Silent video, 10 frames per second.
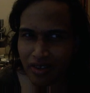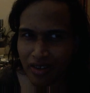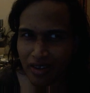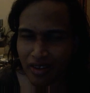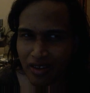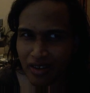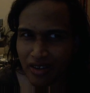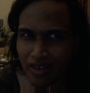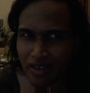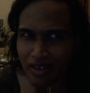
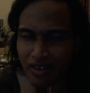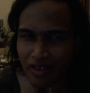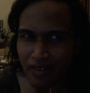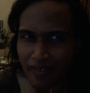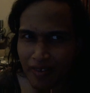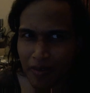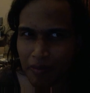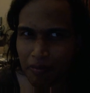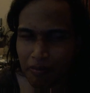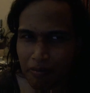
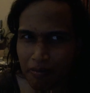No one is speaking in this clip.